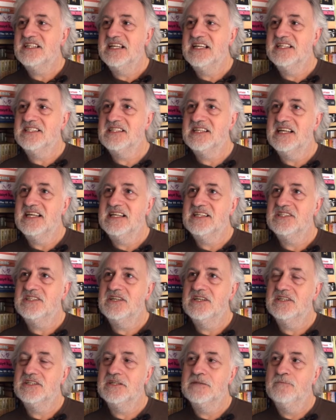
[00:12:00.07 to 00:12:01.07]
is
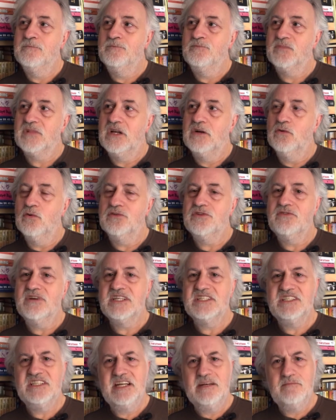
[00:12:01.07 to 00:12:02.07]
that Lord of the
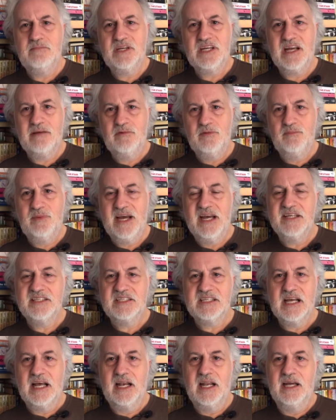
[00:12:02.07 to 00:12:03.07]
Rings didn't become a
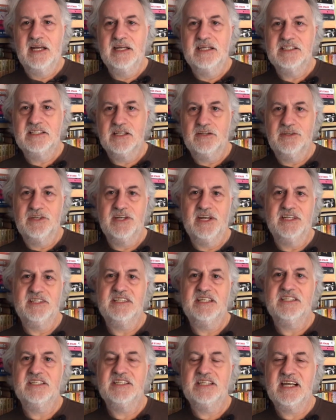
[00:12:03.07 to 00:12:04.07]
bestseller until the
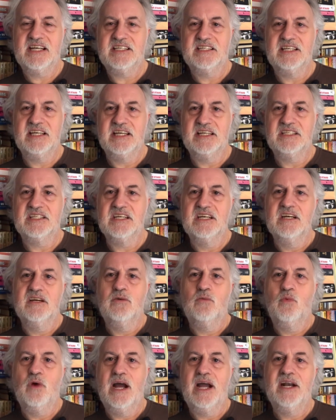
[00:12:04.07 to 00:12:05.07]
1960s,
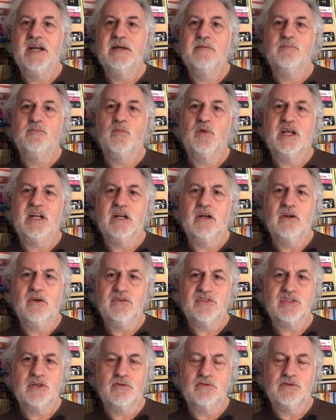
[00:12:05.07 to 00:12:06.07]
when we had a lot of
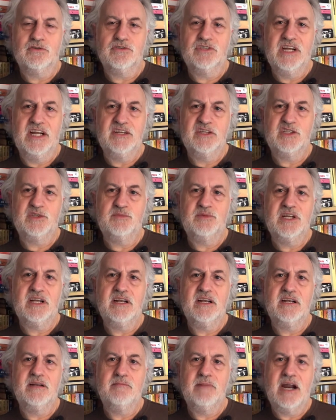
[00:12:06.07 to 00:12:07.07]
social changes,
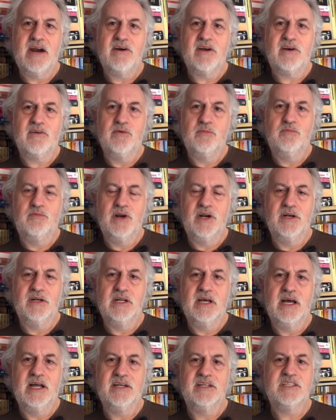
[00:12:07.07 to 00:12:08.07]
particularly in America and Britain,
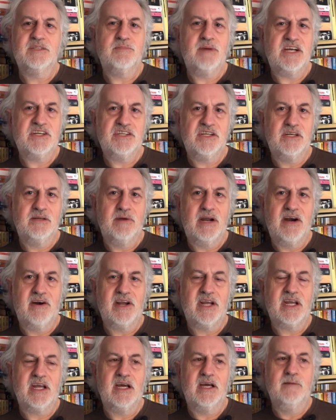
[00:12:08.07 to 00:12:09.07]
and especially in
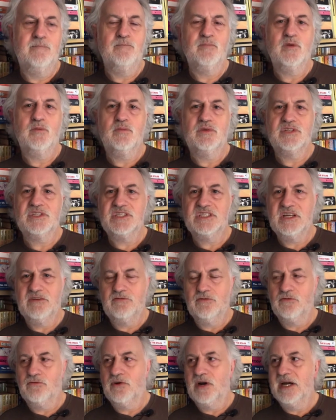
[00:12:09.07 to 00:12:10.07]
America, with
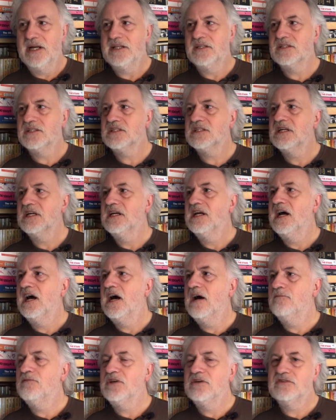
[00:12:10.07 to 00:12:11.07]
civil rights,
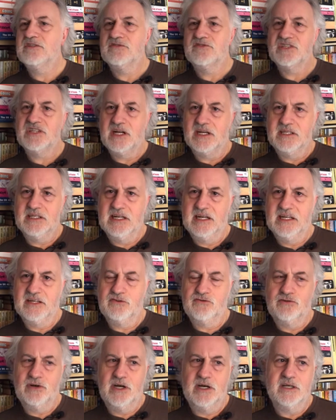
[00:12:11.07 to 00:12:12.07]
the use of psychedelic
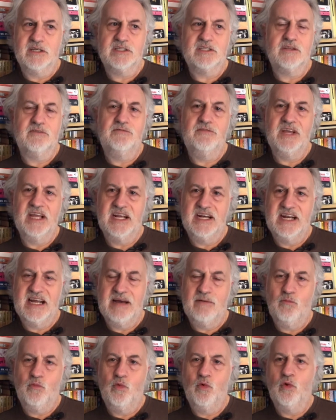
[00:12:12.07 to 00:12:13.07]
drugs, the
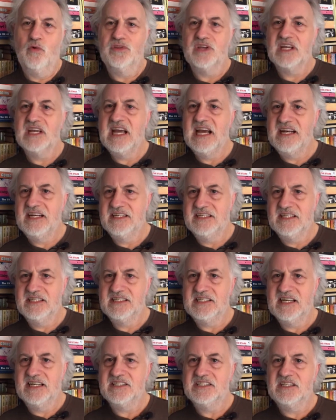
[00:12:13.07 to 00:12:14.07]
Vietnam War, the Kennedy
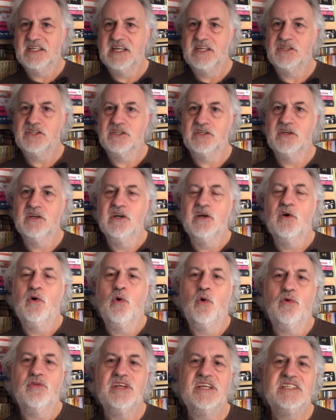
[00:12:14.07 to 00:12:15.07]
assassination.
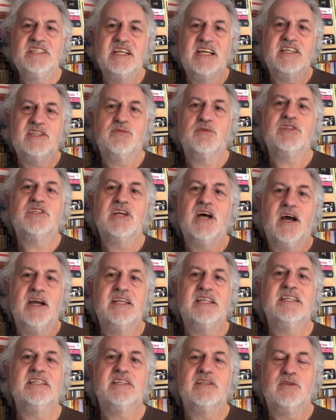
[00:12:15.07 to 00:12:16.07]
All these things were tied
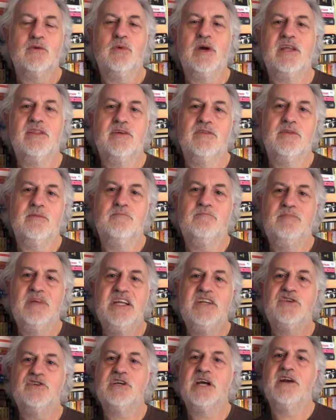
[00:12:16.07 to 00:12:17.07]
into the way that the
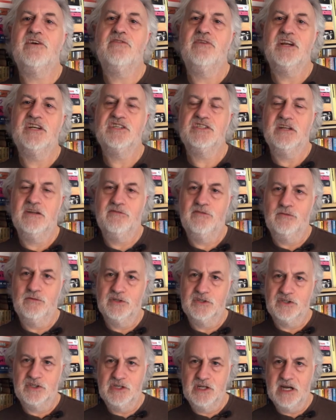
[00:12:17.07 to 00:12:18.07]
Beat Generation
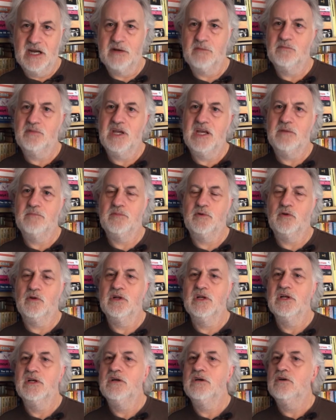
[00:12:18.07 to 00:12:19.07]
influenced young people
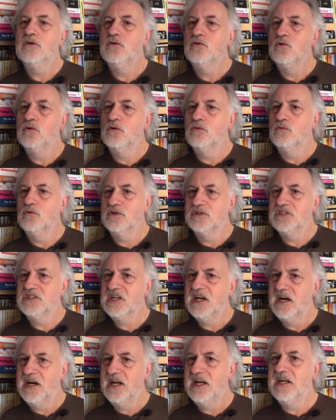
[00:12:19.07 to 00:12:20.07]
who were
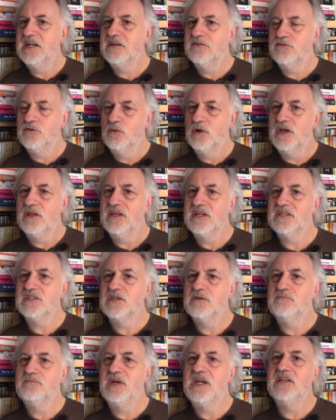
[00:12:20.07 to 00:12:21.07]
tired of the way things
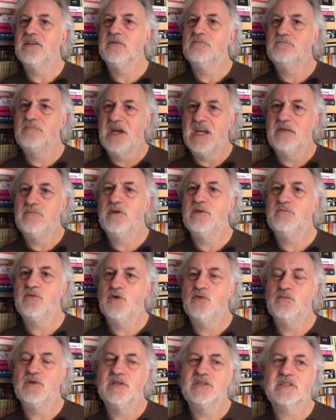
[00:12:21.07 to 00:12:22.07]
had been, the baby
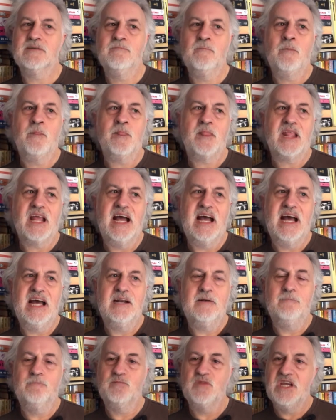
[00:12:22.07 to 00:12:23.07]
boomers,
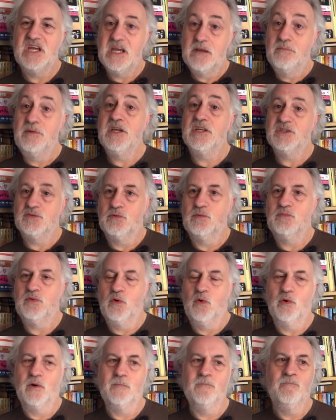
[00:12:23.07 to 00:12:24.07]
and the hippies were
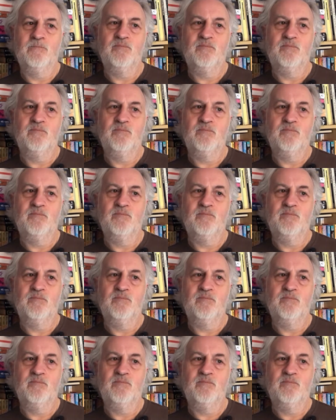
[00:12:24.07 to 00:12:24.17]
born.